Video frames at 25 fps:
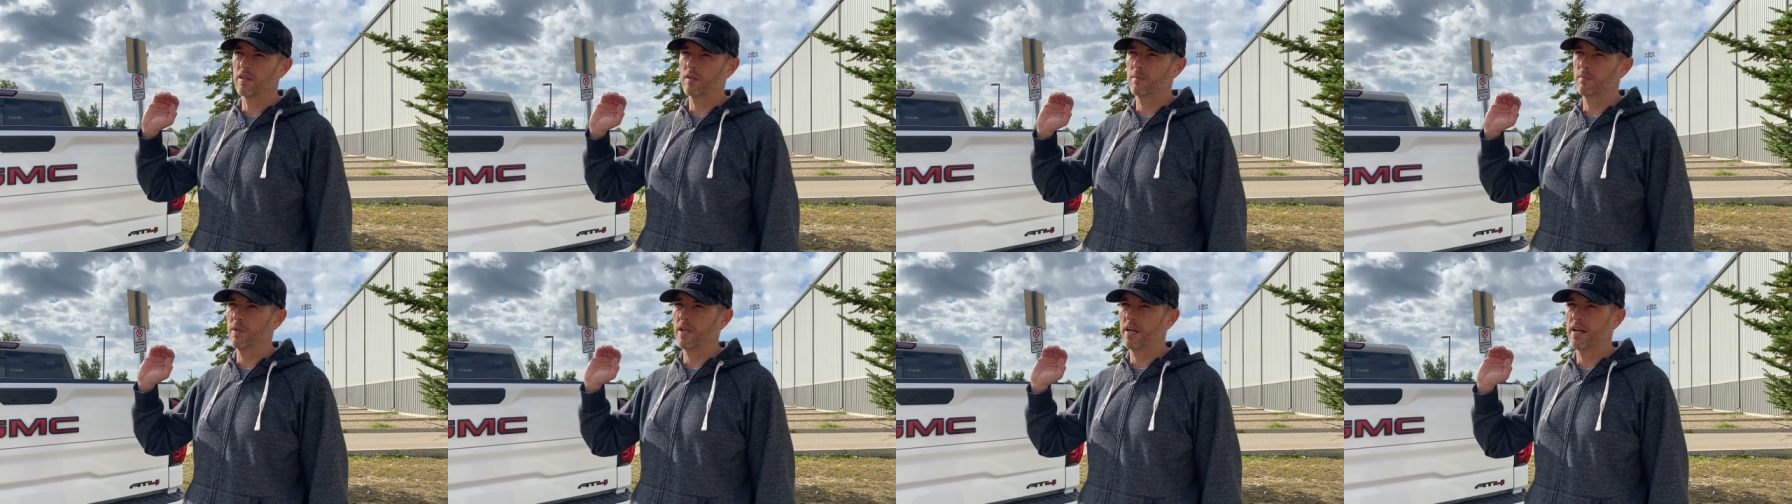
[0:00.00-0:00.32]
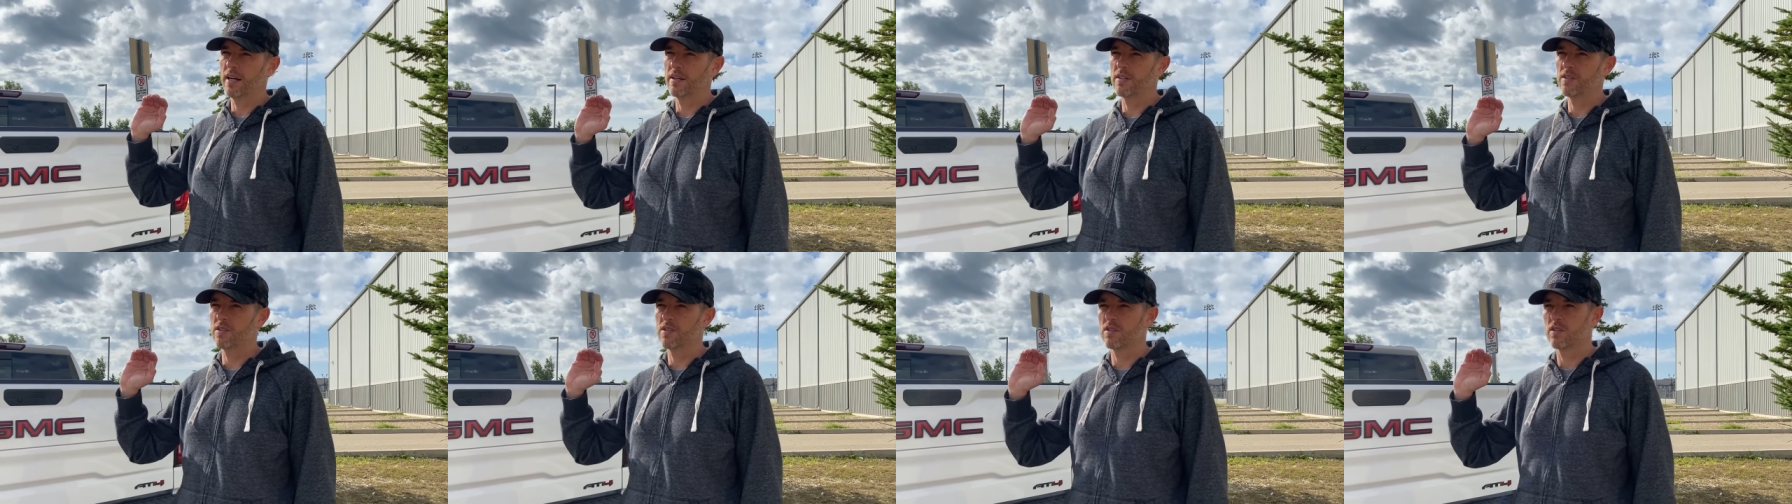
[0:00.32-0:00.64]
them
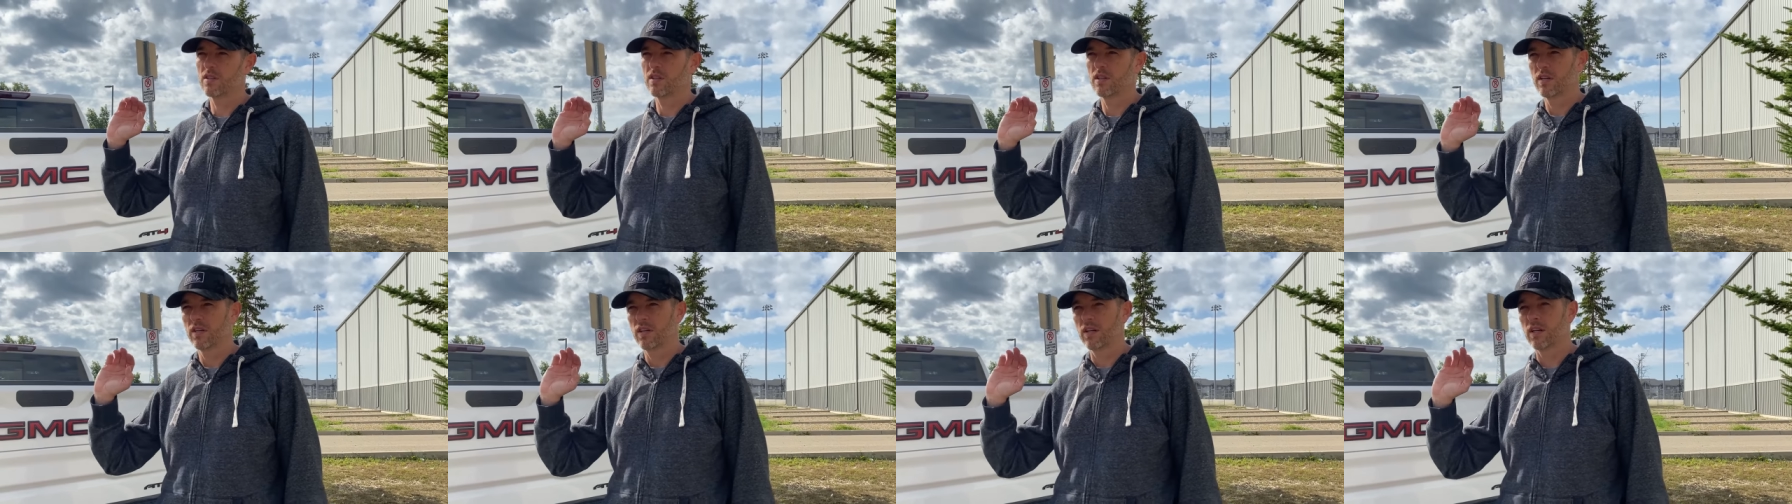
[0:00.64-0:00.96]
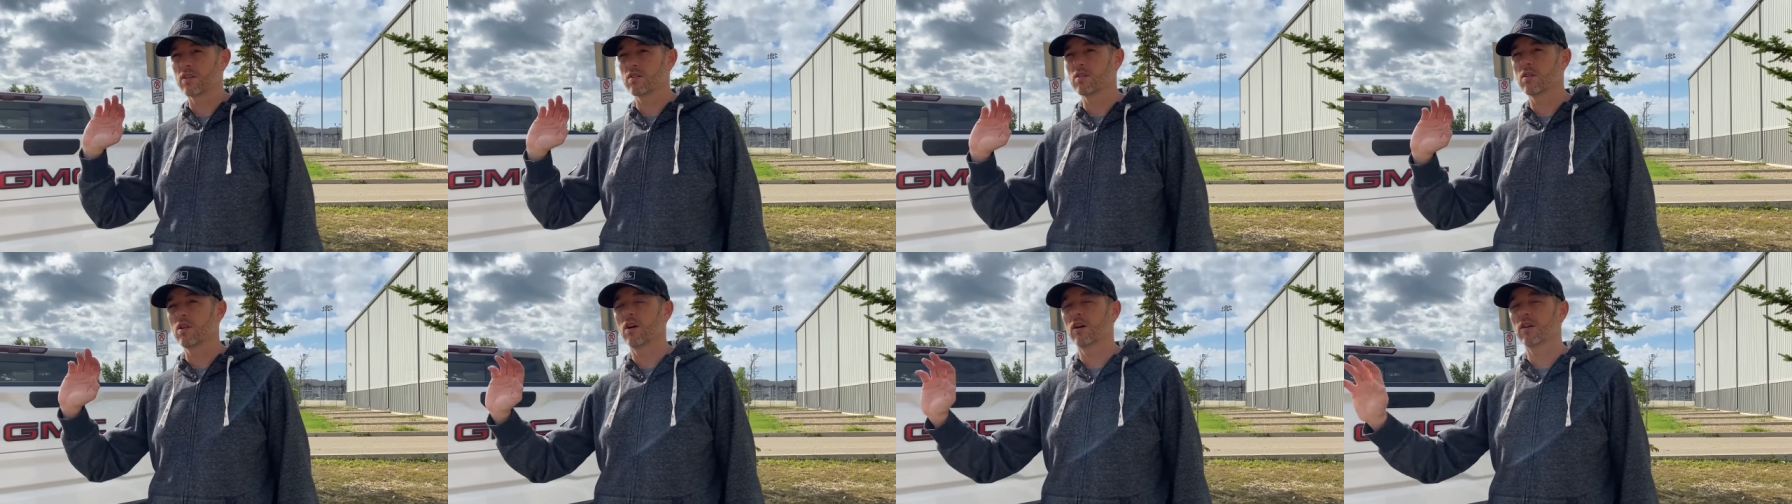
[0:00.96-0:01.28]
last
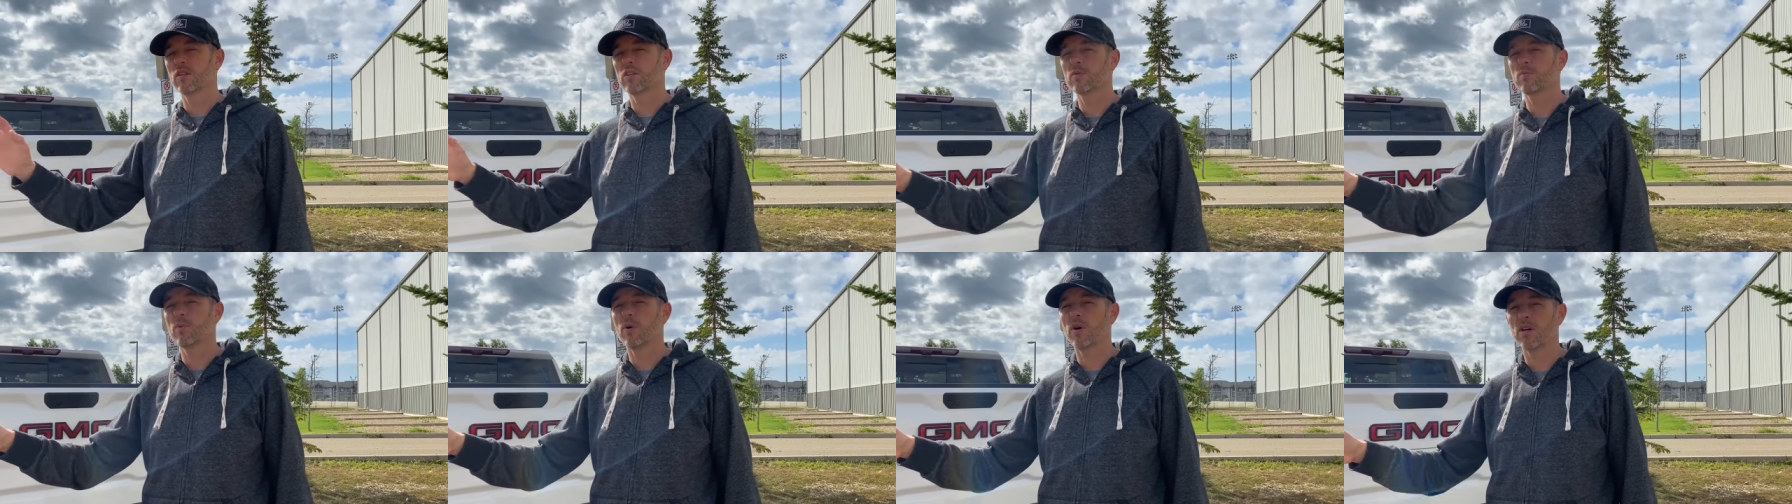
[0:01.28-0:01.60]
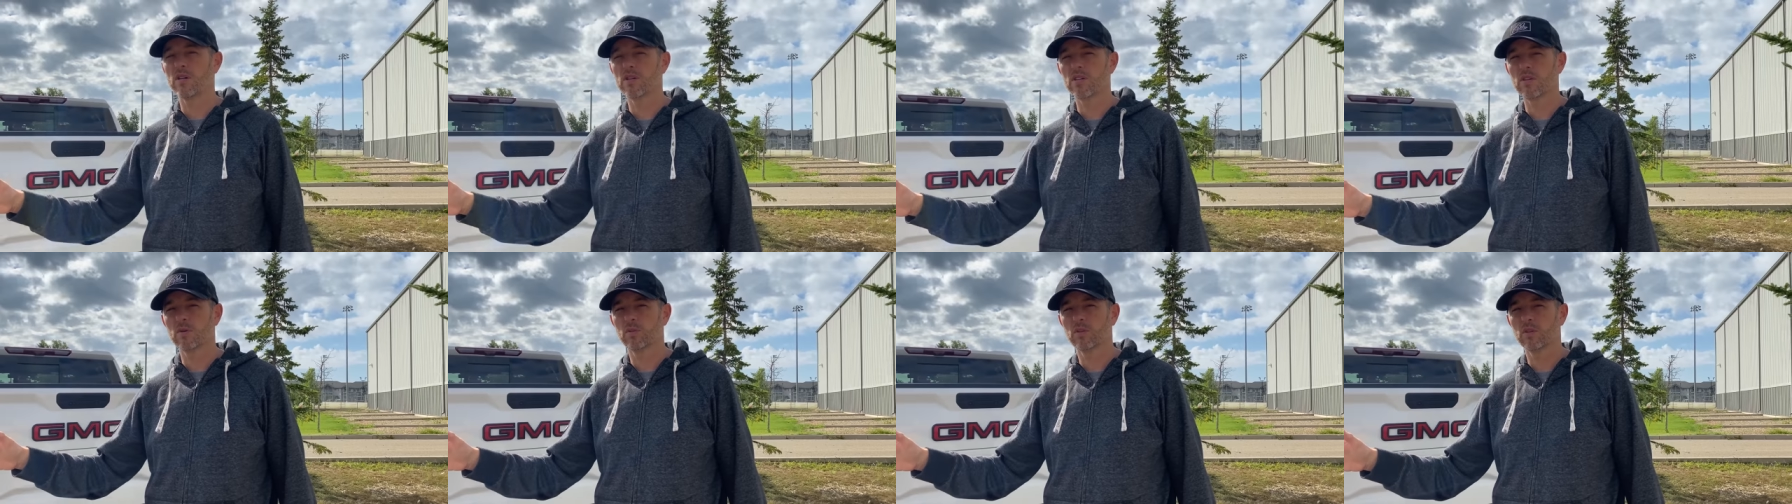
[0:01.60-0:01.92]
as long as
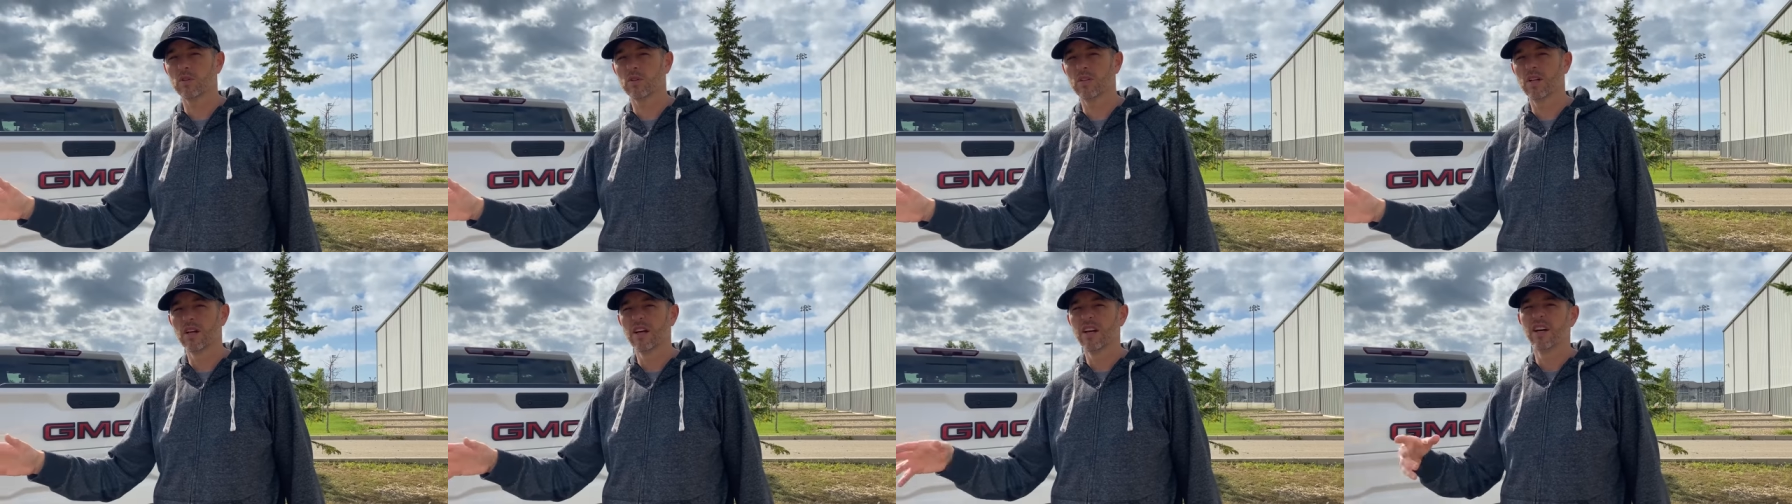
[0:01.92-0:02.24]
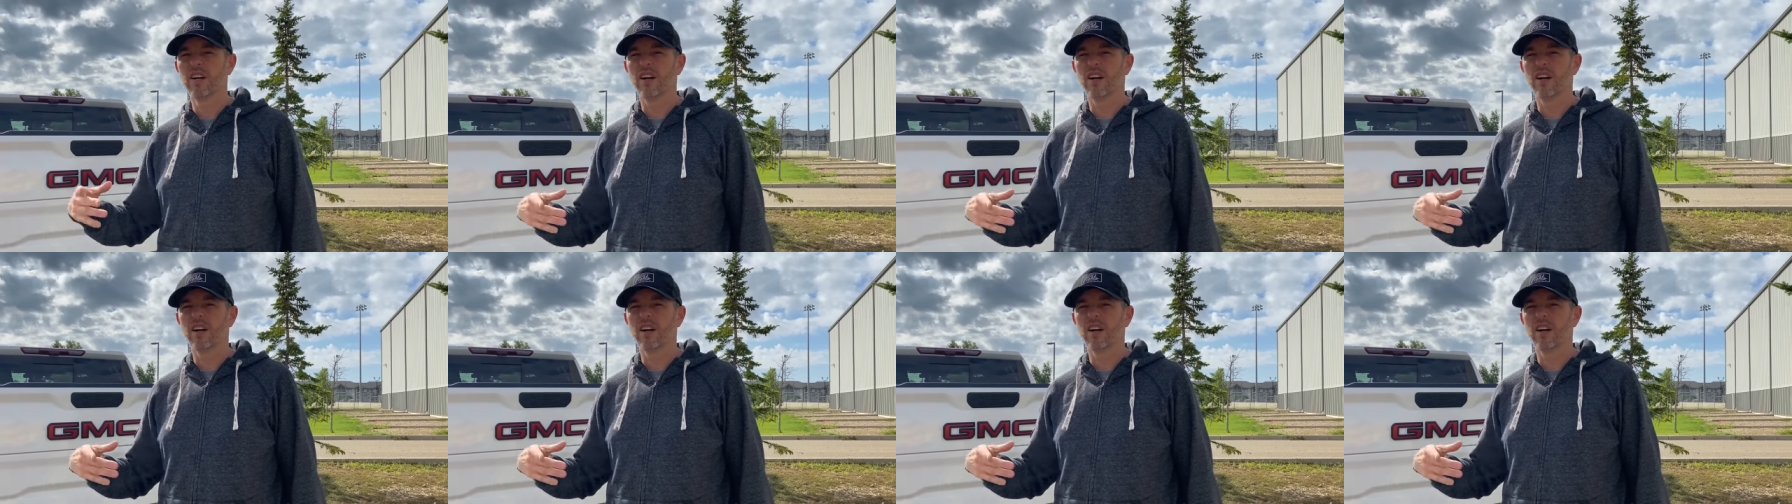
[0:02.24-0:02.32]
possible.